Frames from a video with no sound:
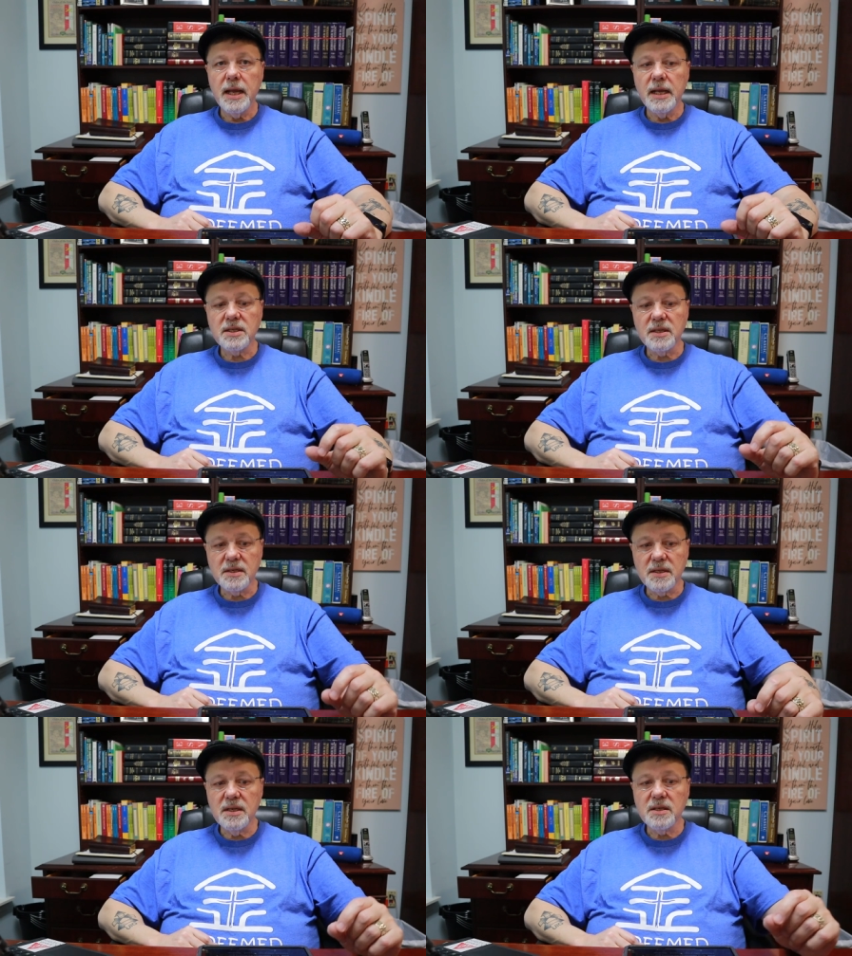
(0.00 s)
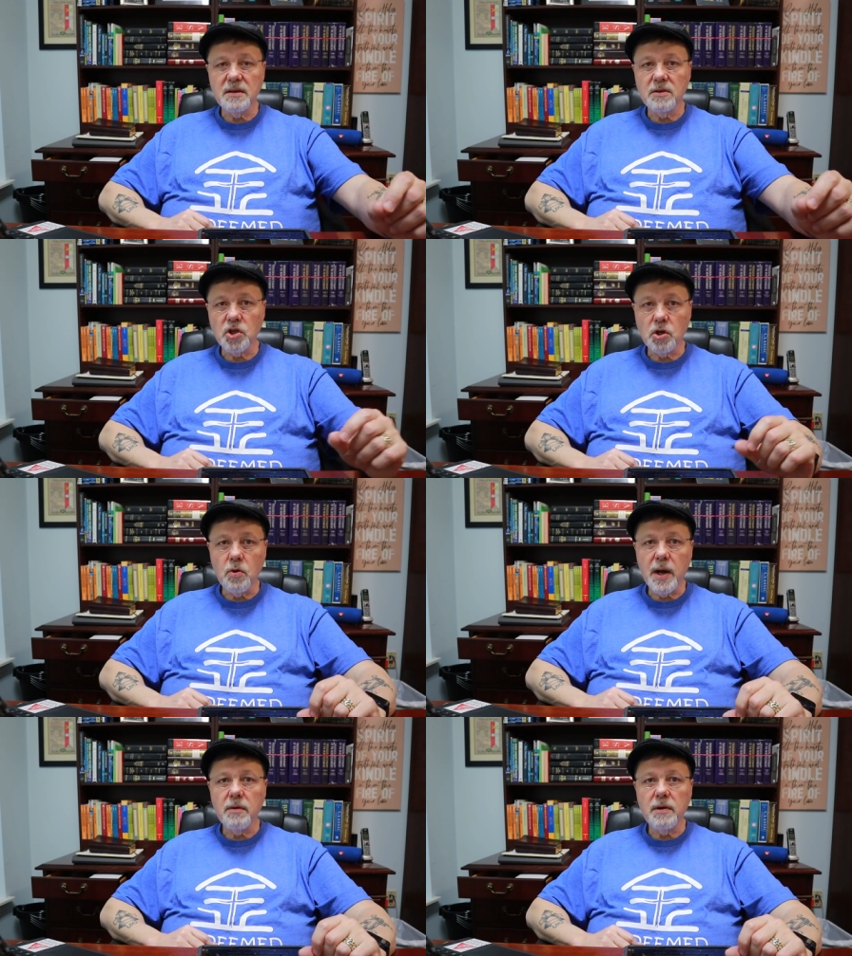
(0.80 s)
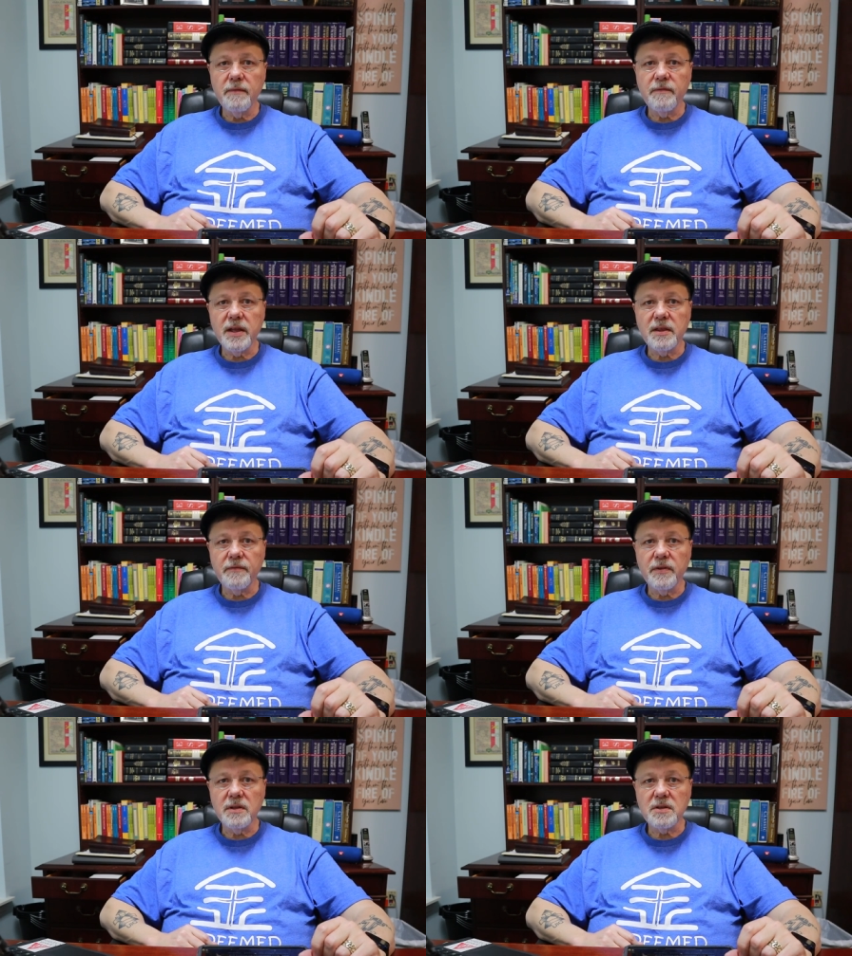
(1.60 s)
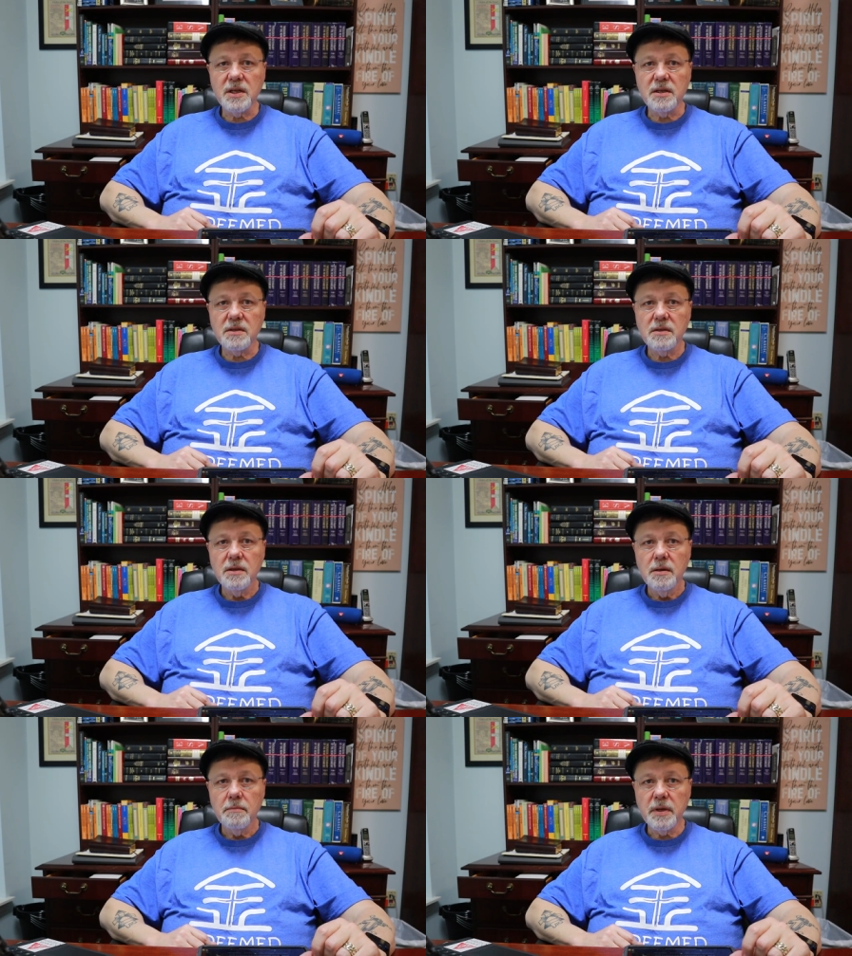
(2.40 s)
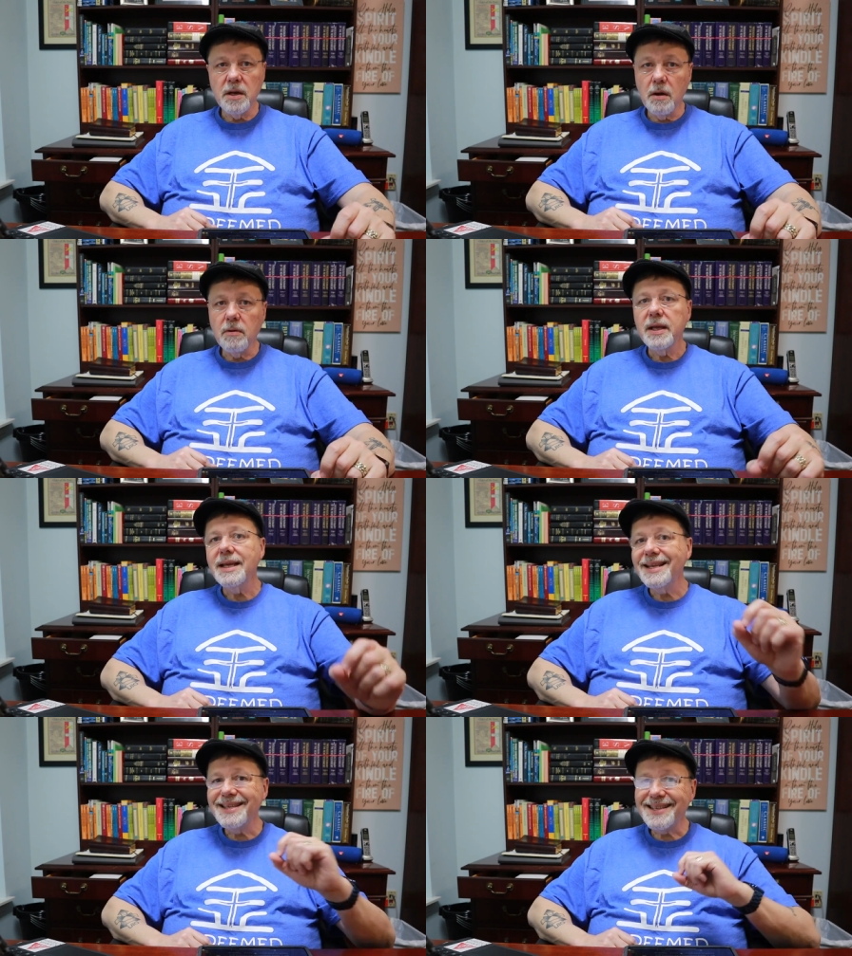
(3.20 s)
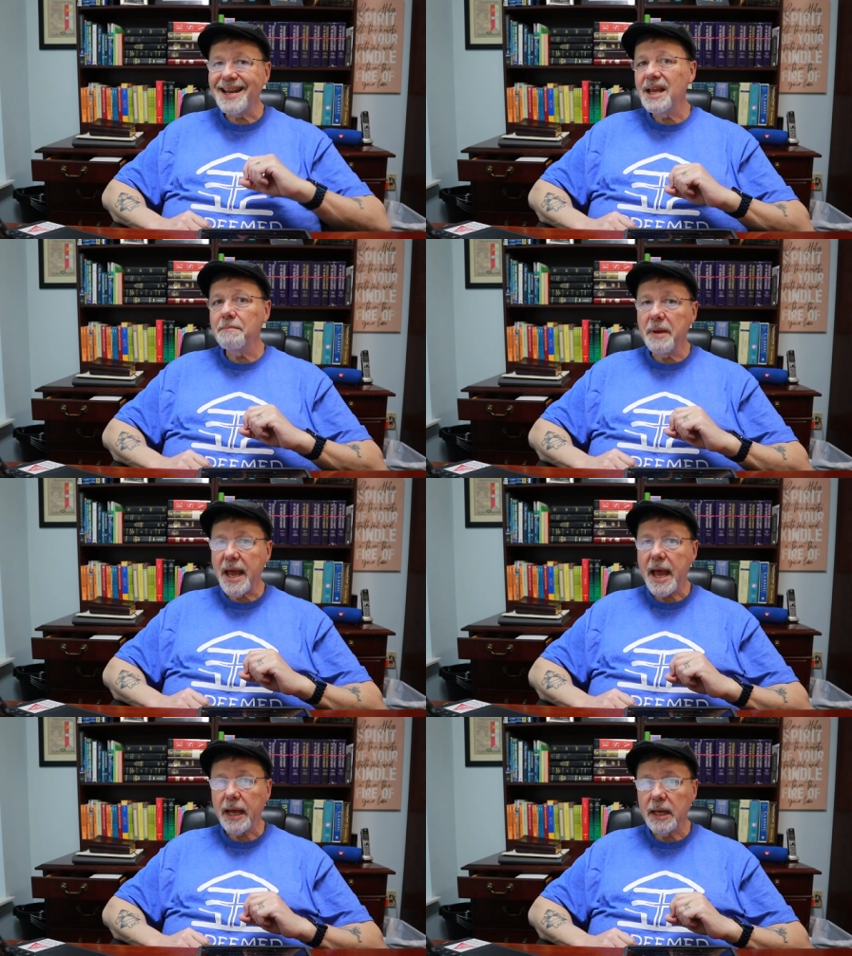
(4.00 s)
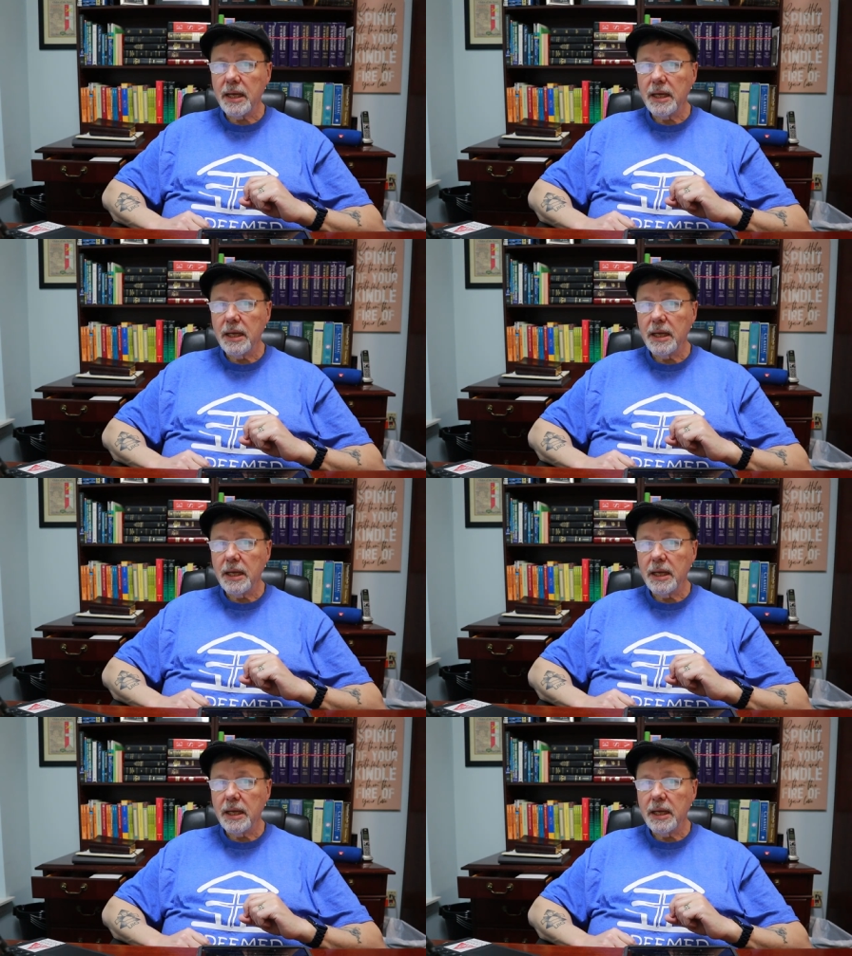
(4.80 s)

It's the season to go out and fight the Philistines. But no, he's staying back.